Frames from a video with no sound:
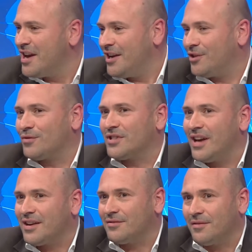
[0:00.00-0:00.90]
It was
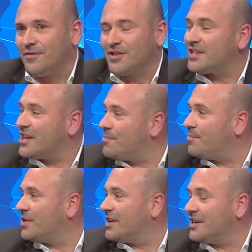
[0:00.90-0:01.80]
like the first step
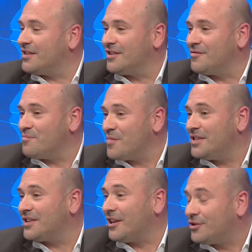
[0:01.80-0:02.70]
in
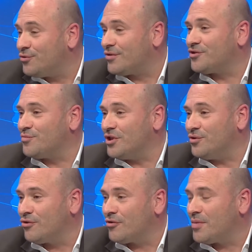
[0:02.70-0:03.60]
medical tourism in
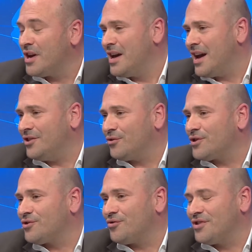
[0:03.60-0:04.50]
Europe, and
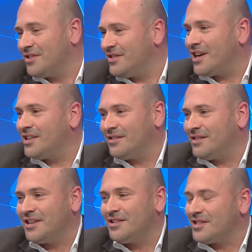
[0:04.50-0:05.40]
also in the
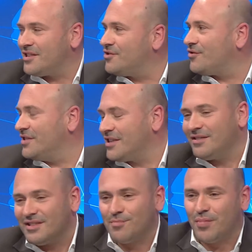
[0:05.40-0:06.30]
19th century then
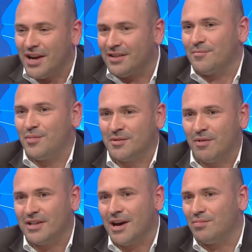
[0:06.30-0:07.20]

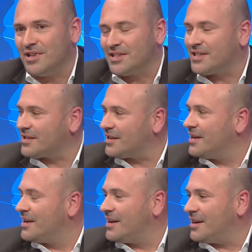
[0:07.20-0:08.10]
spread up this
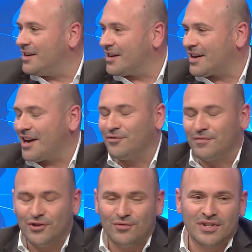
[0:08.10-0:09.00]
kind of
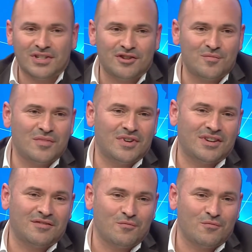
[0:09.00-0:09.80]
tourism.